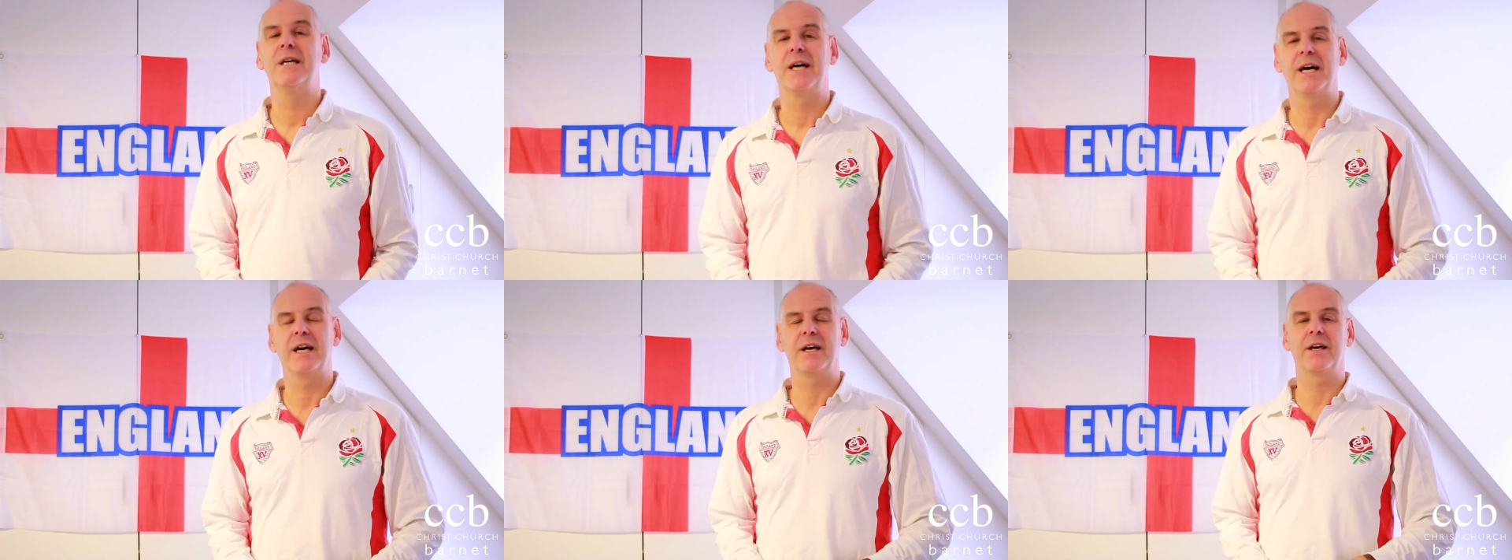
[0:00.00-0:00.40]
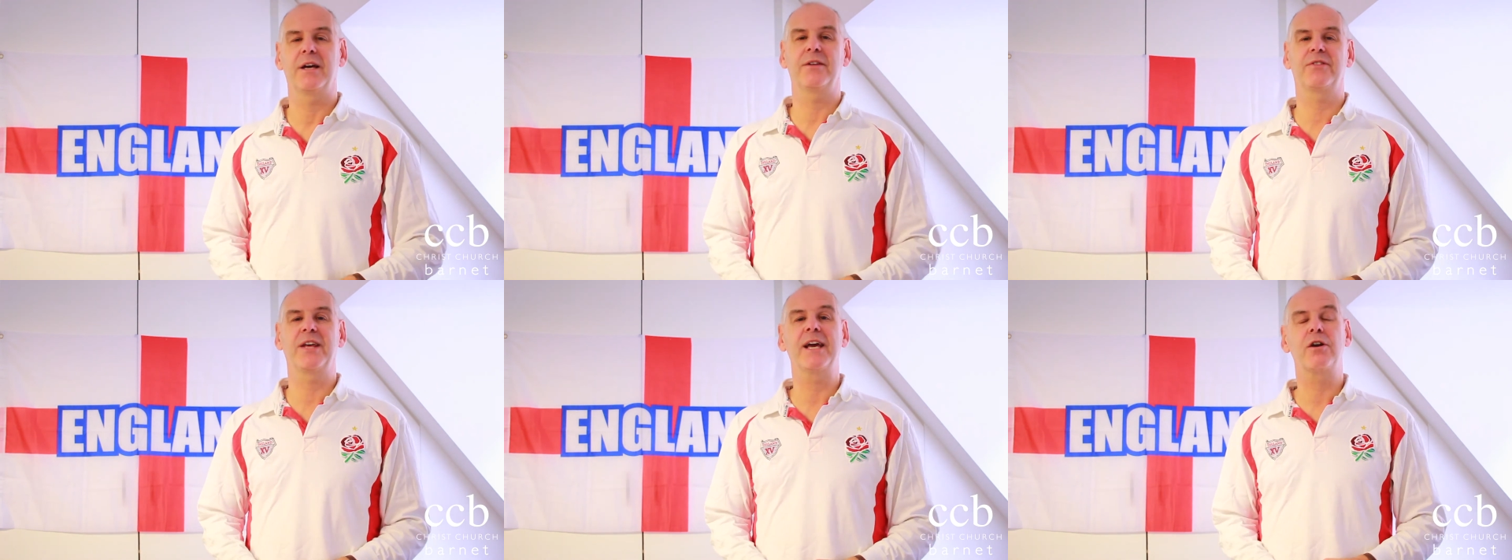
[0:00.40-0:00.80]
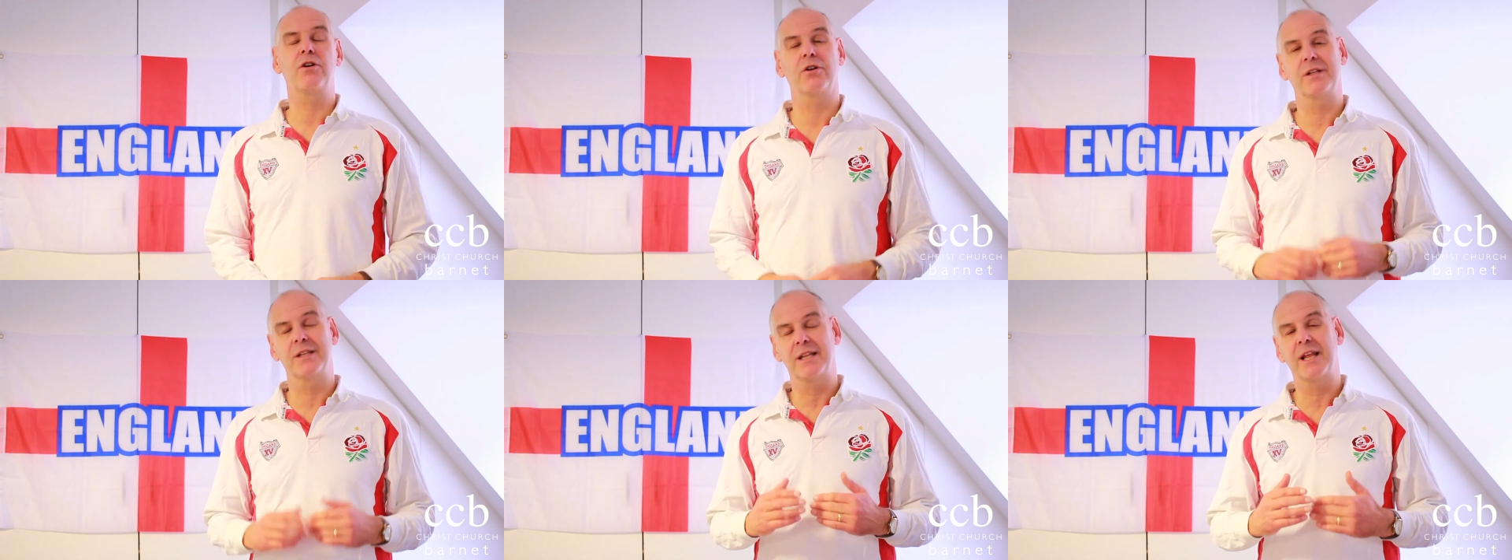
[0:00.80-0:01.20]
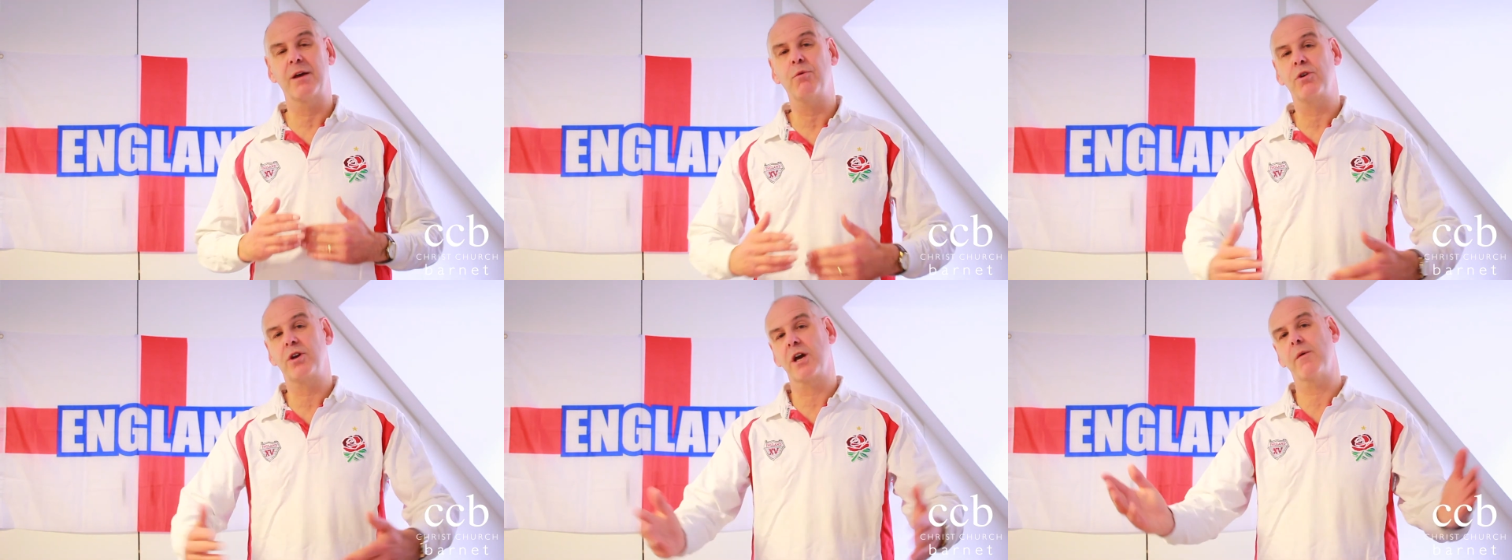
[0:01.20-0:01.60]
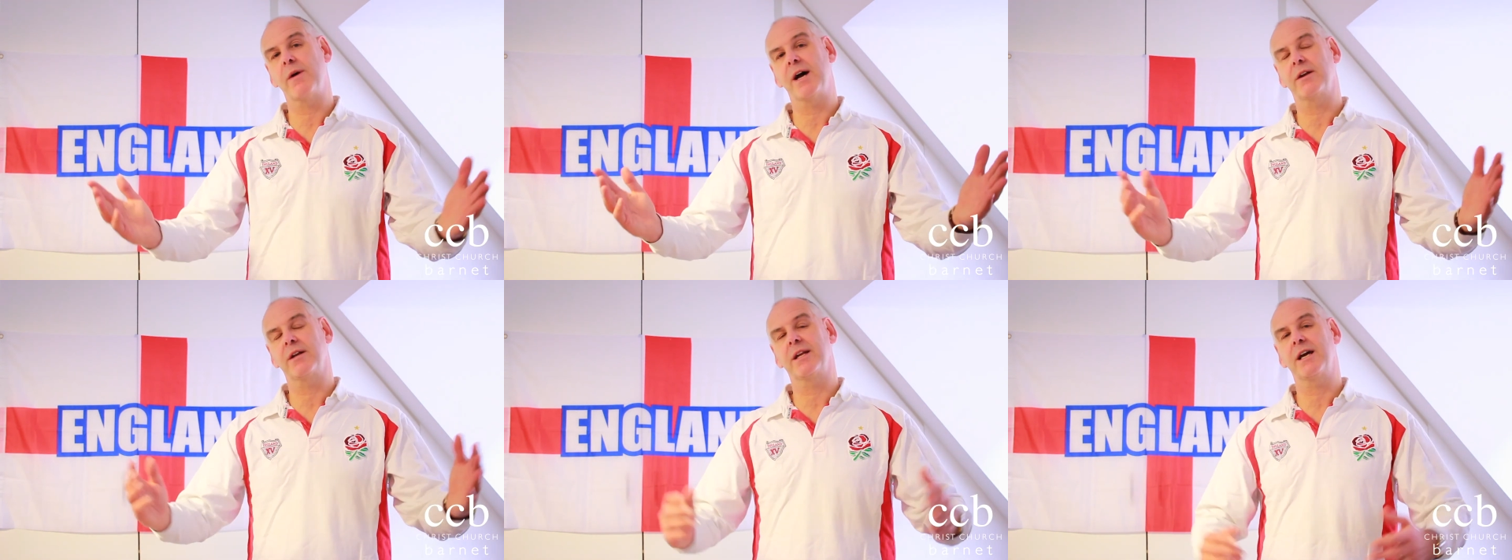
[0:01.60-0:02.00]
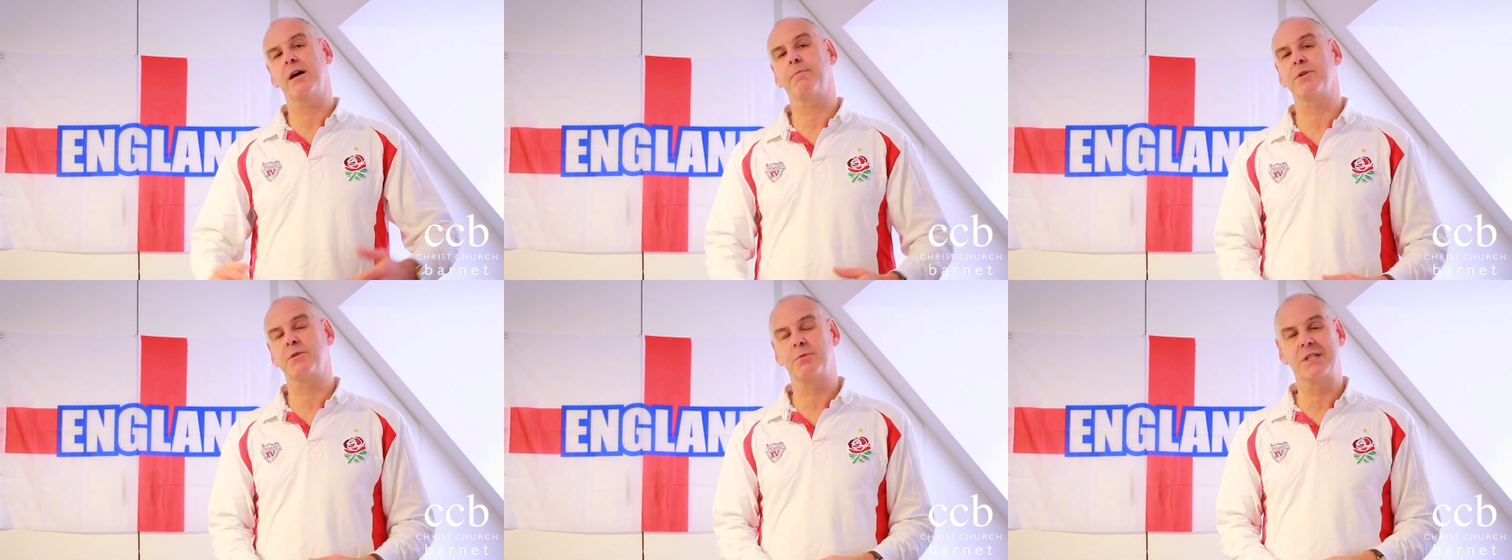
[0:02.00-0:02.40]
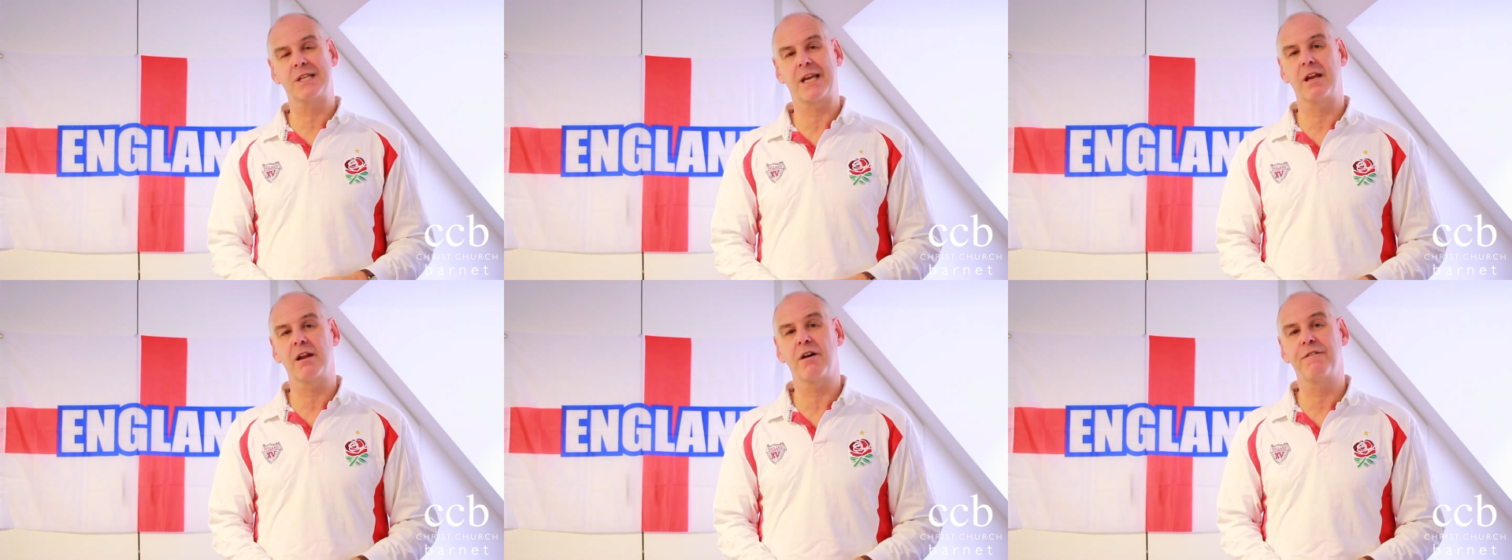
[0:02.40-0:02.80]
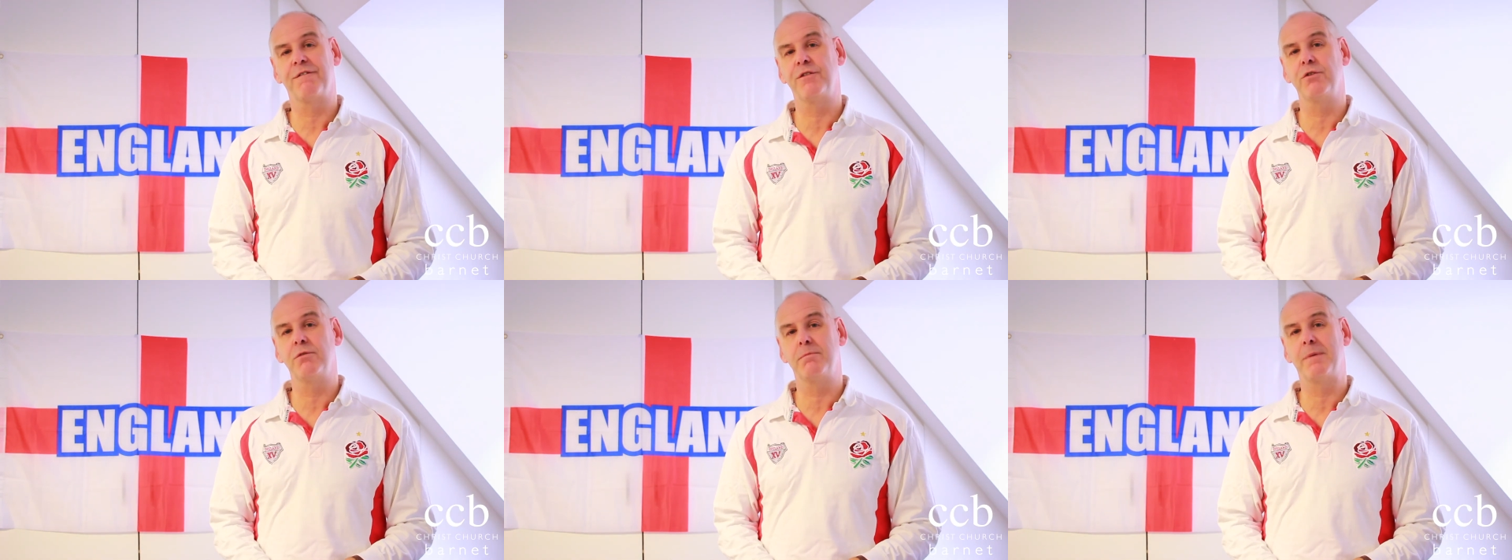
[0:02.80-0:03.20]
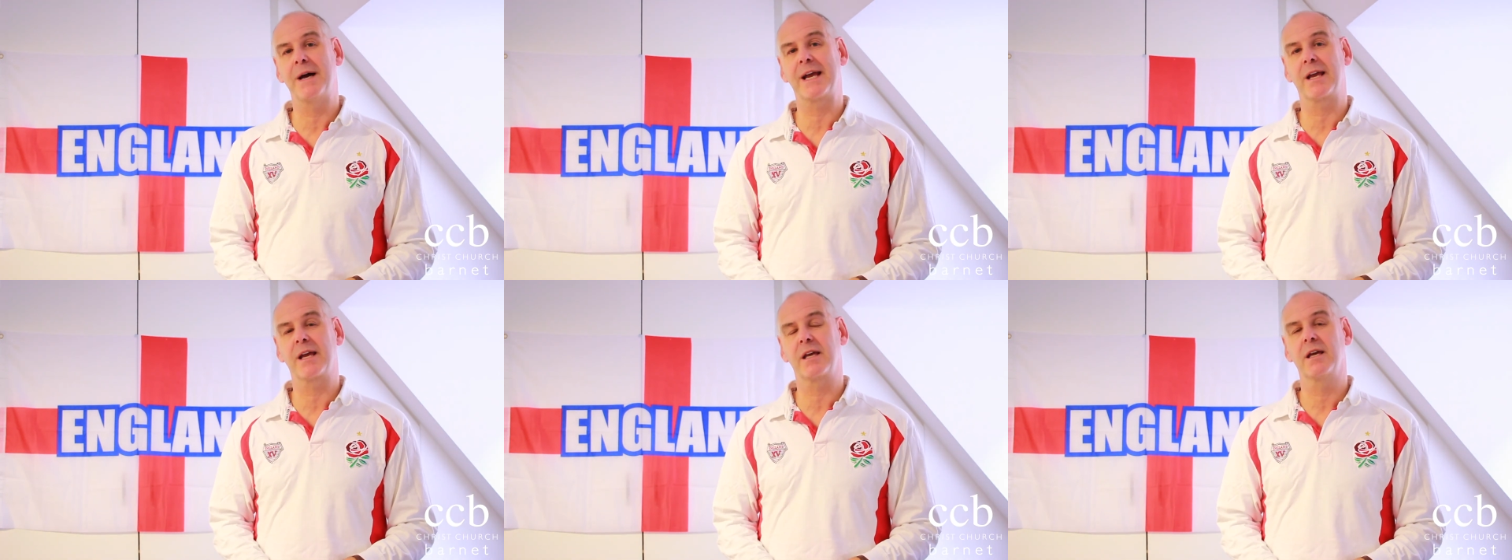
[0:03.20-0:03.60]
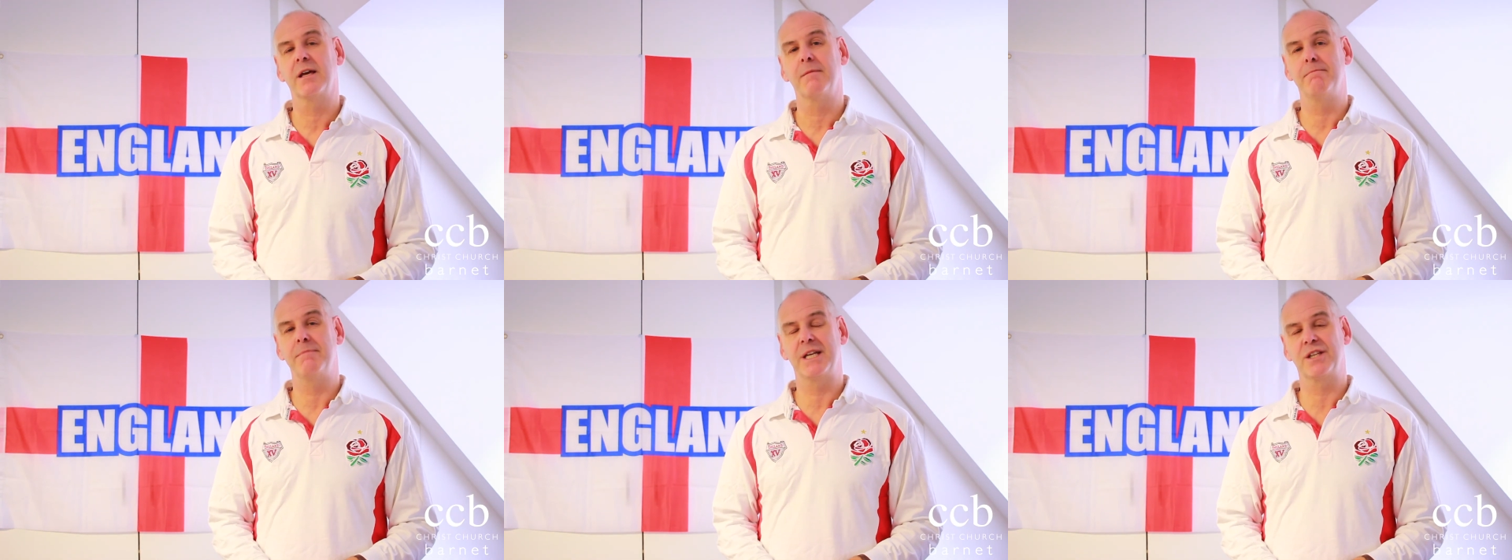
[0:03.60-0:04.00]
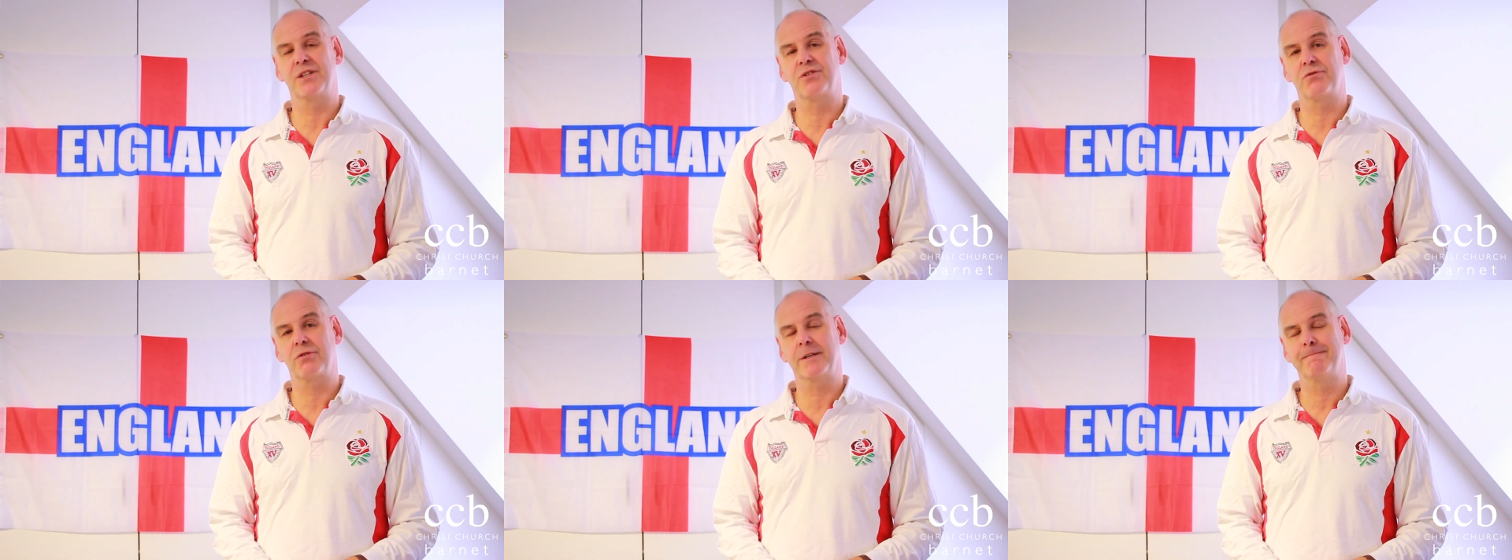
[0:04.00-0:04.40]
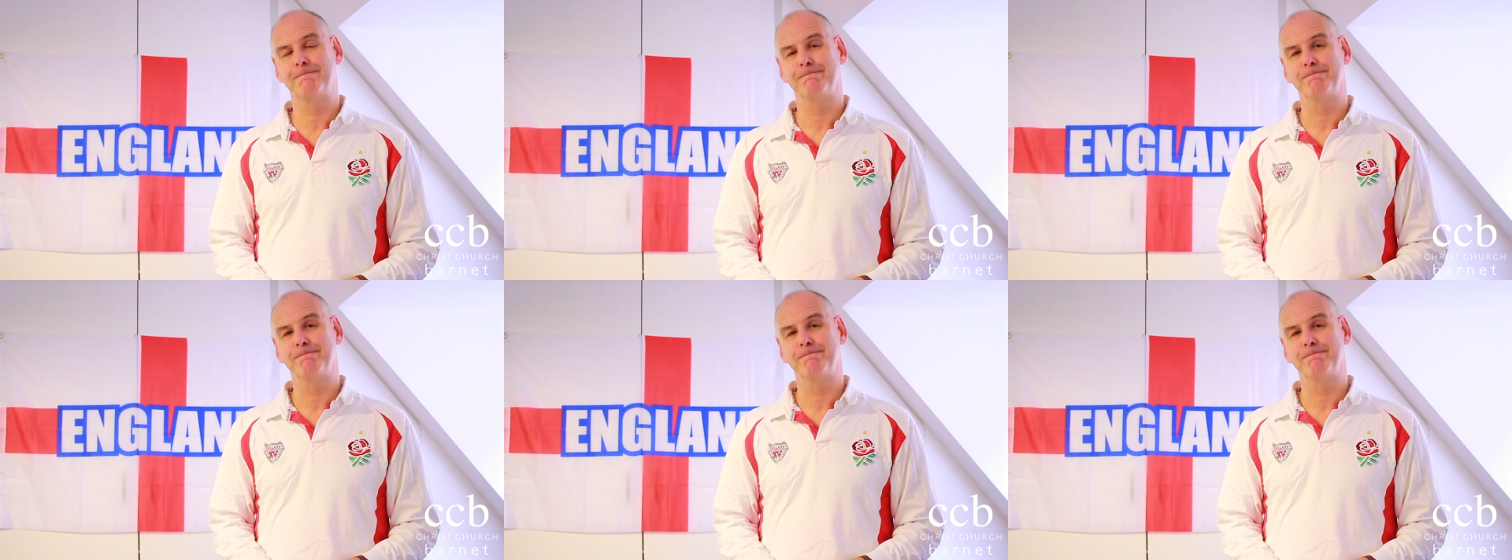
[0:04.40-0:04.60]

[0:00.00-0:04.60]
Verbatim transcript: thank God, and then they will go out and help us, particularly our food bank ministry.